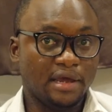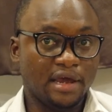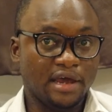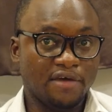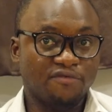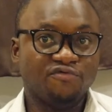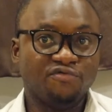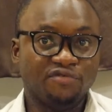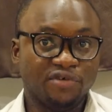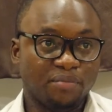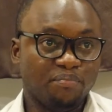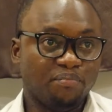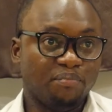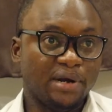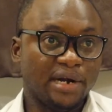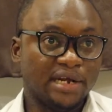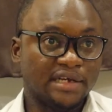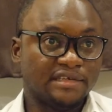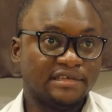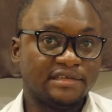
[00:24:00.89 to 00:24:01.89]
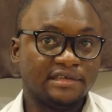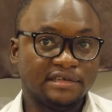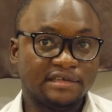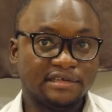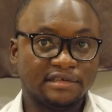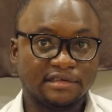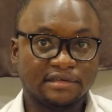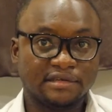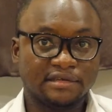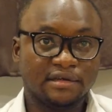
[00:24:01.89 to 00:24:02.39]
every
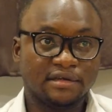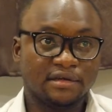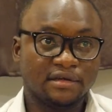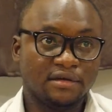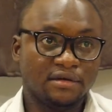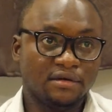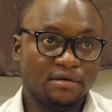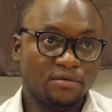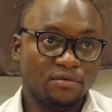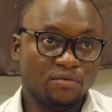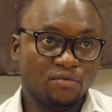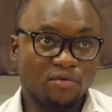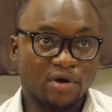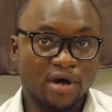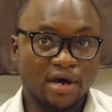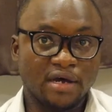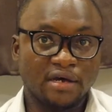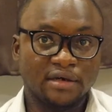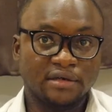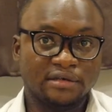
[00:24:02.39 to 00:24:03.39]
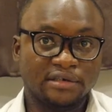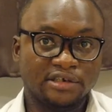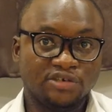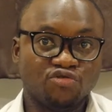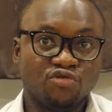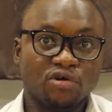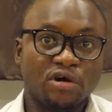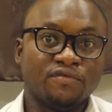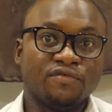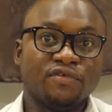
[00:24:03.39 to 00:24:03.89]
places where the
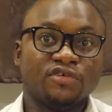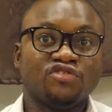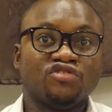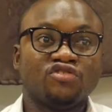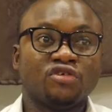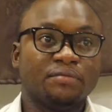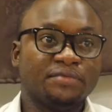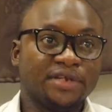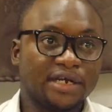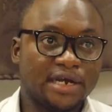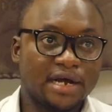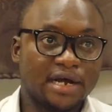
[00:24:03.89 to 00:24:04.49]
driver stopped the